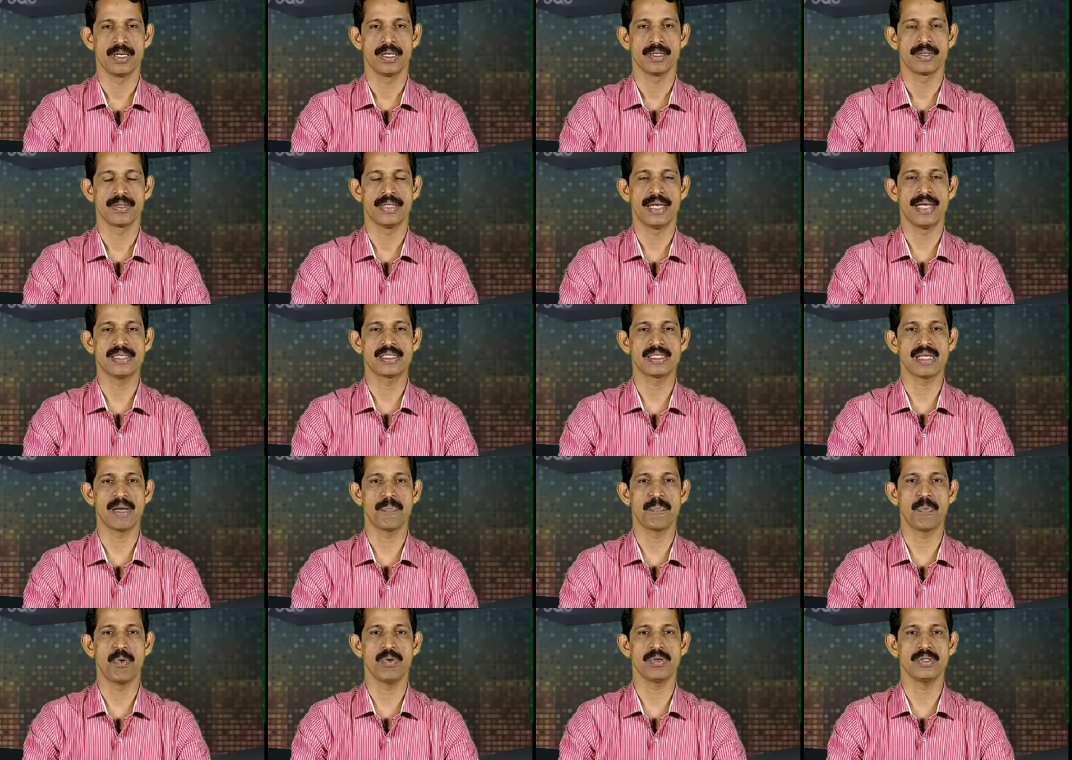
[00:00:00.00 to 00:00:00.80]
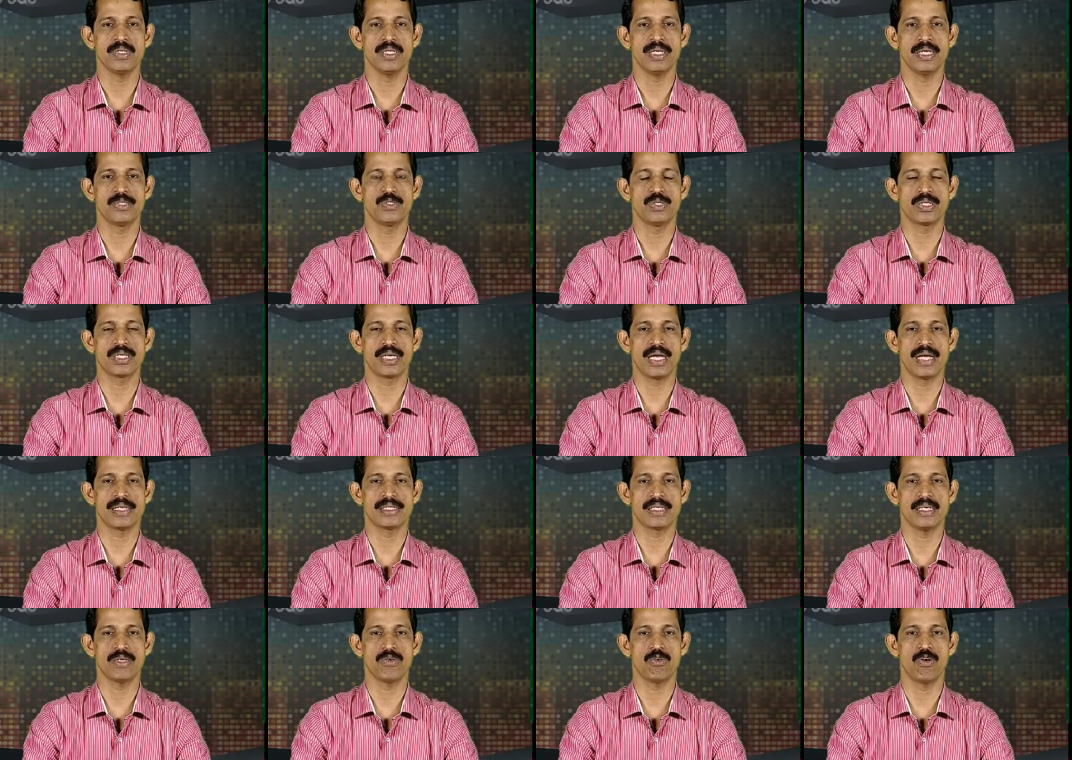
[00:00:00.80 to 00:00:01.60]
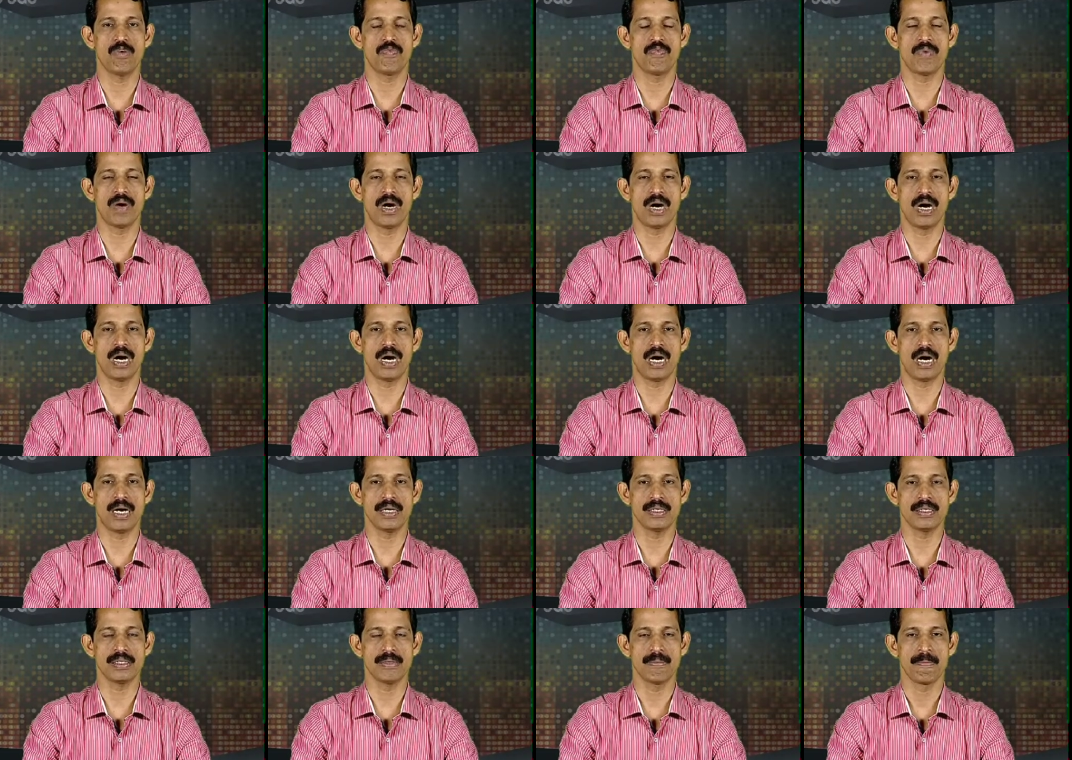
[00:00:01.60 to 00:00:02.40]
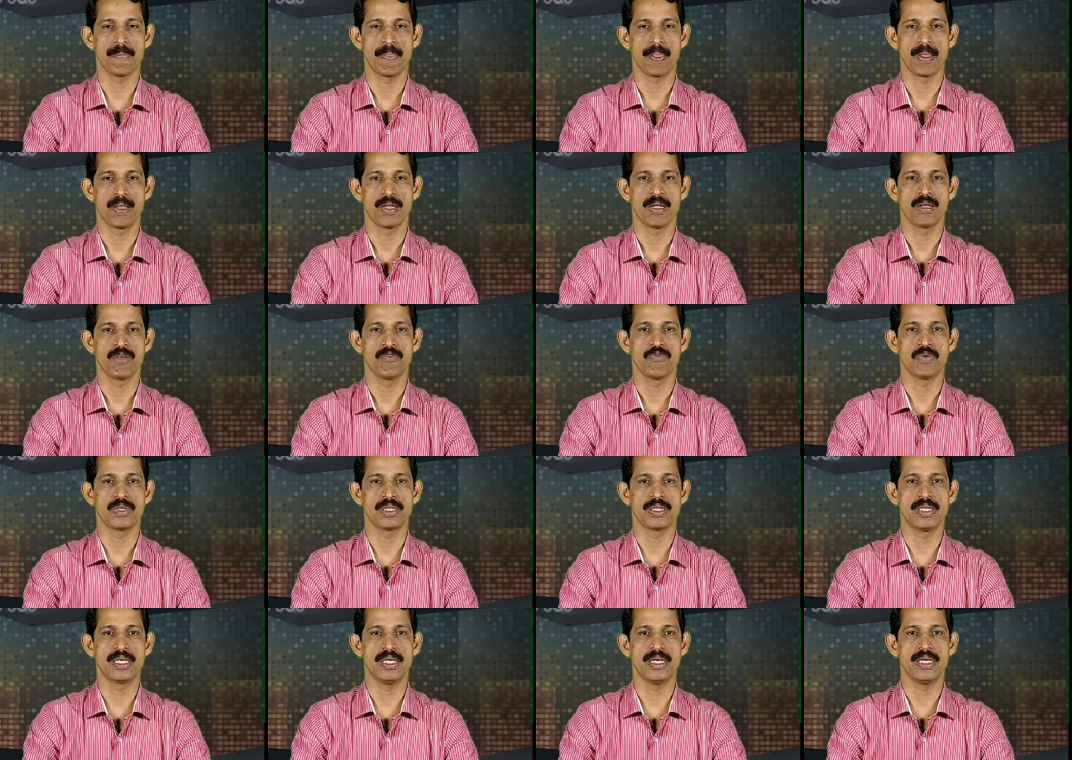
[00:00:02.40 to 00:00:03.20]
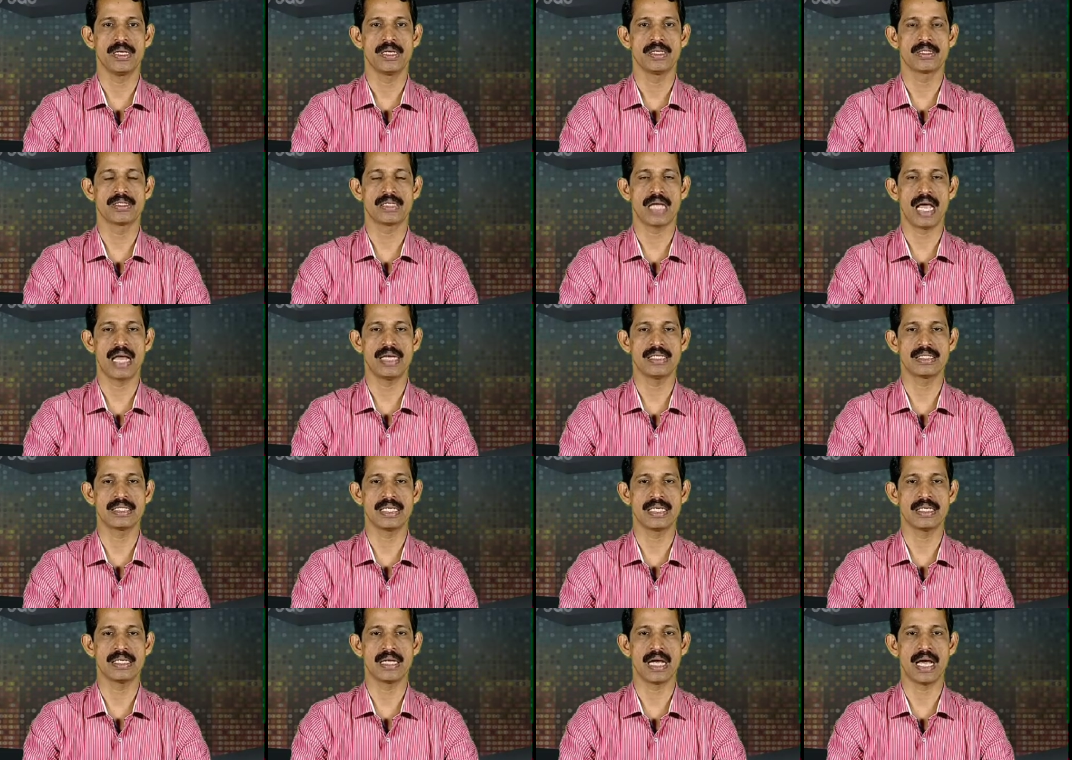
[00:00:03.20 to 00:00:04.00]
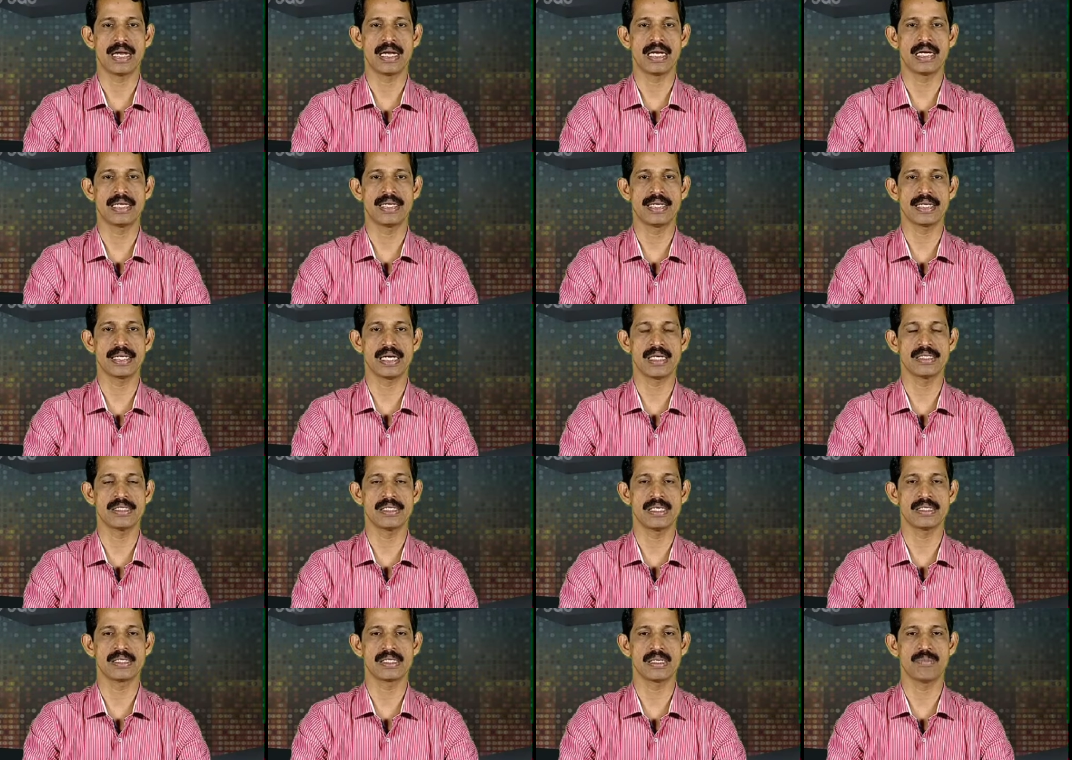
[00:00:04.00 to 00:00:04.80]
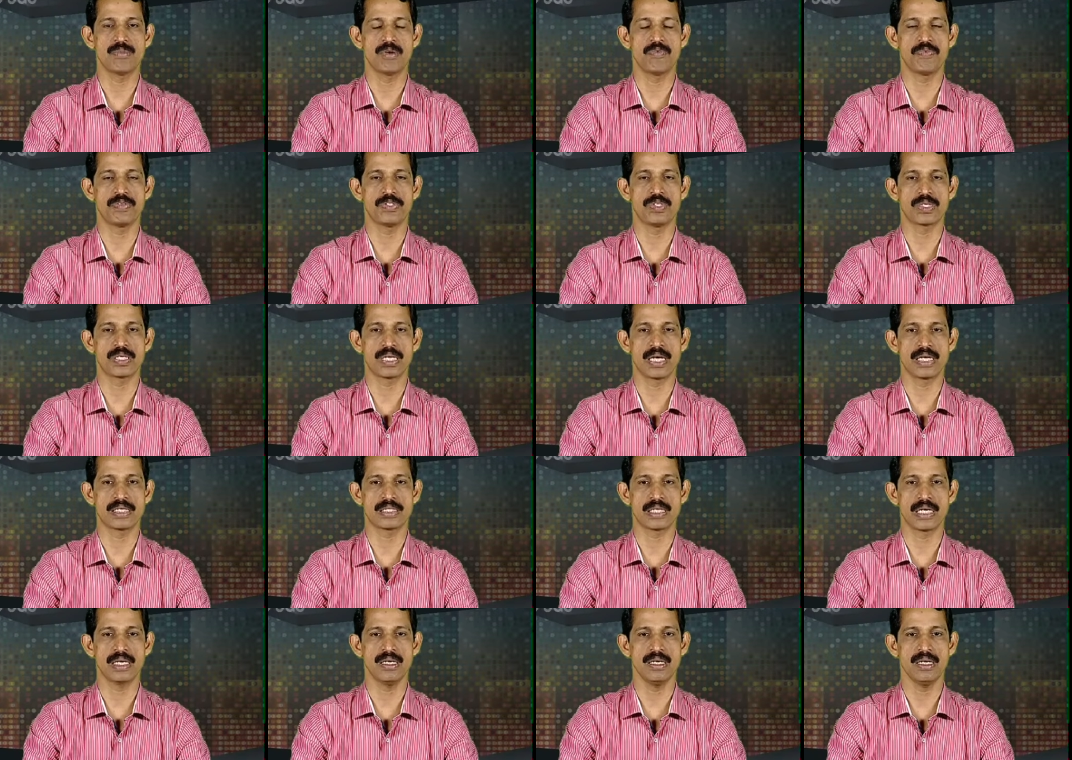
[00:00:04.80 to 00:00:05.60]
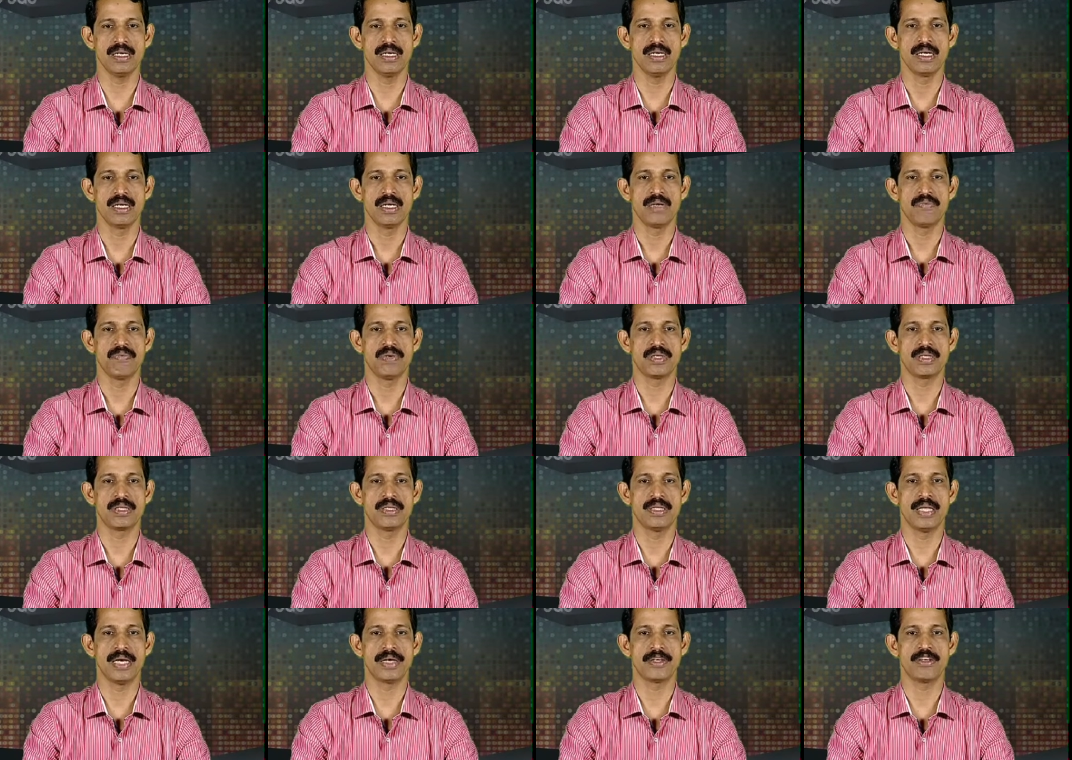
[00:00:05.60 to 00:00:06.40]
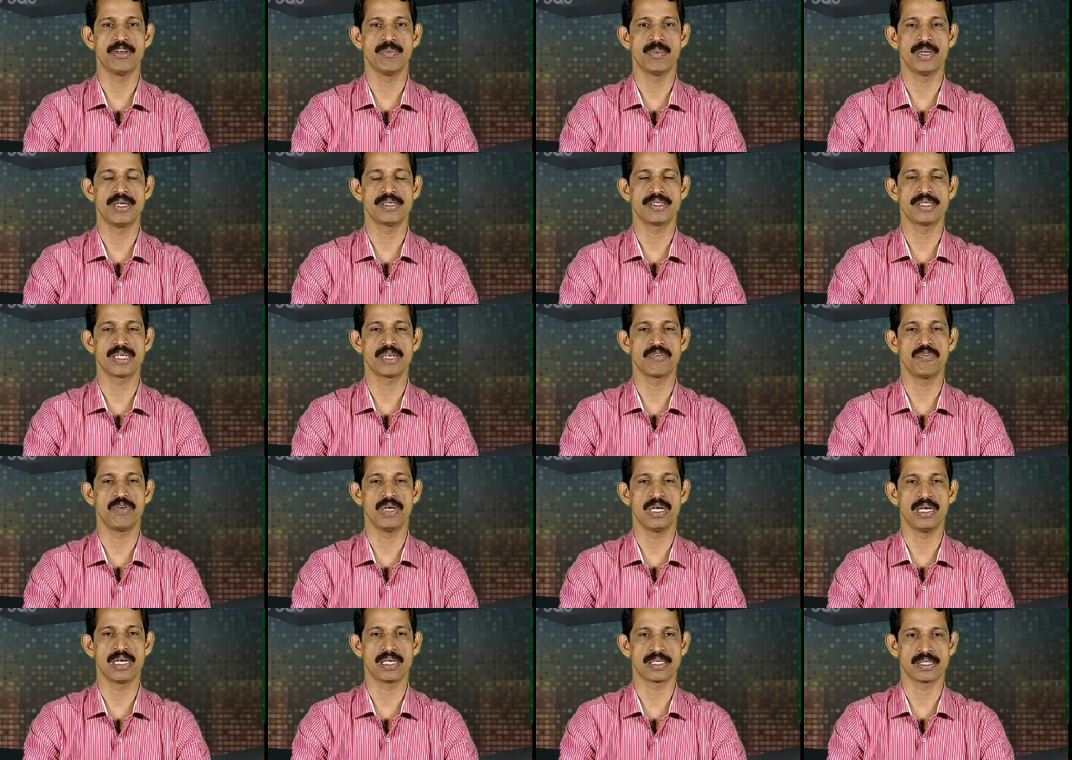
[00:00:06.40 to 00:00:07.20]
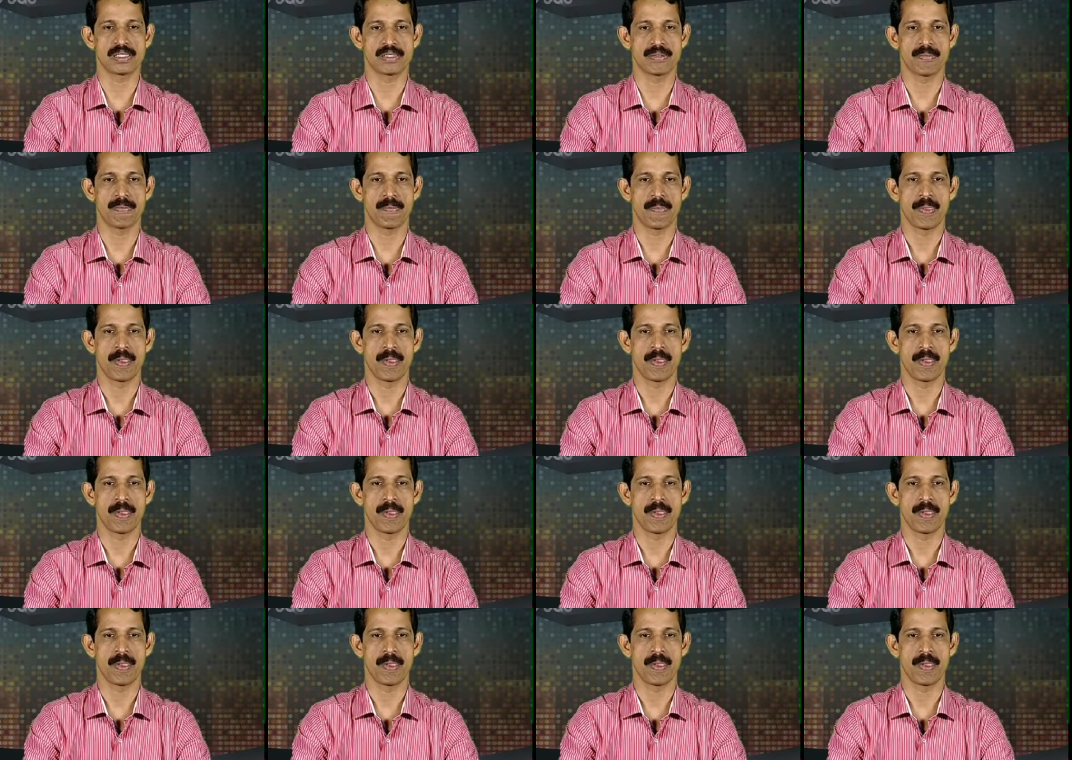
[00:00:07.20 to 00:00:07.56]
They support the education of art with the science and analytical system of education with the humanistic feelings.